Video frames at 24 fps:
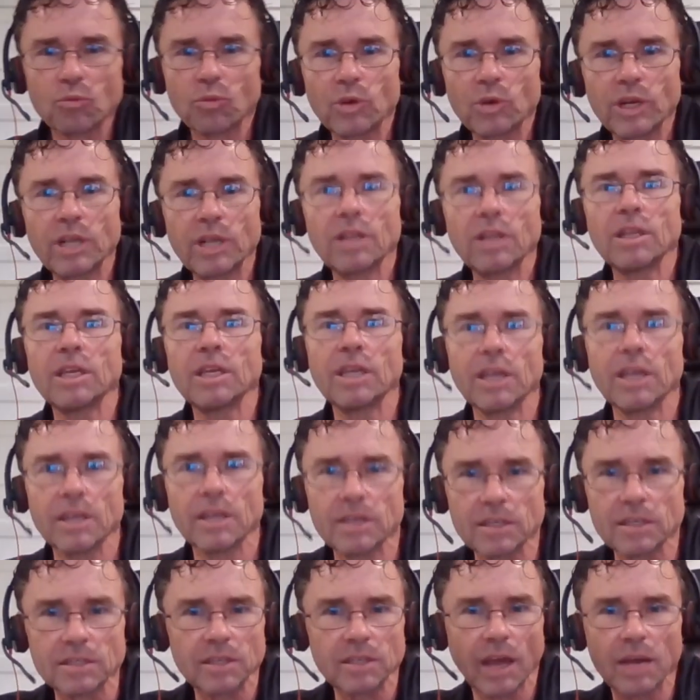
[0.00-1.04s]
really
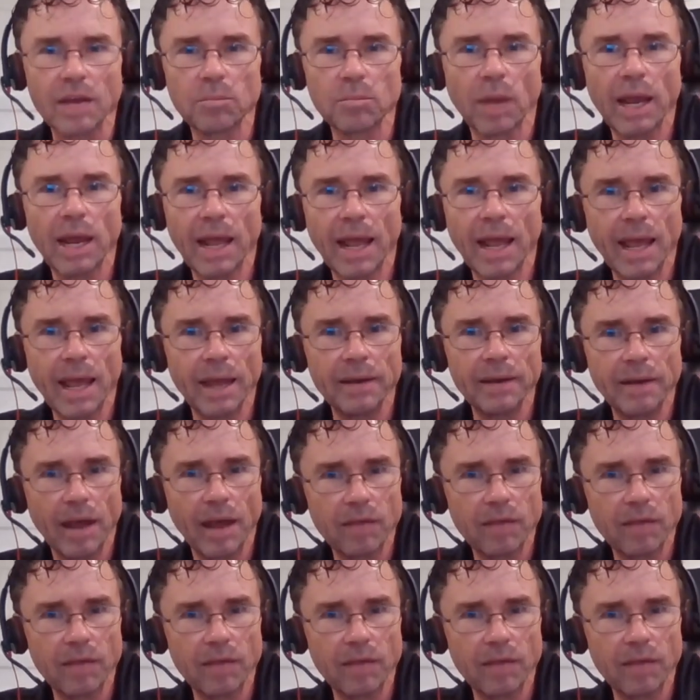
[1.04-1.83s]
getting inside my head,